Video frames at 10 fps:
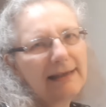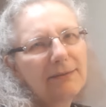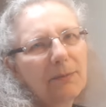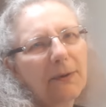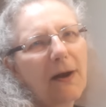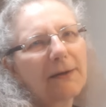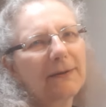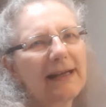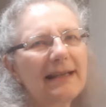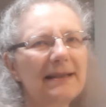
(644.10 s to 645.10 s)
in
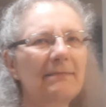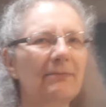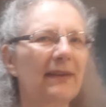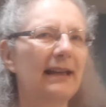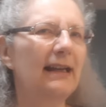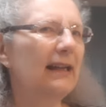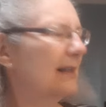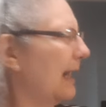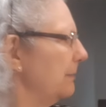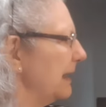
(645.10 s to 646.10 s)
progress.
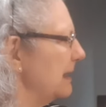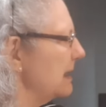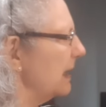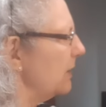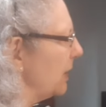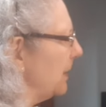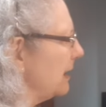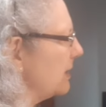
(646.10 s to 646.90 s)
I'm continuing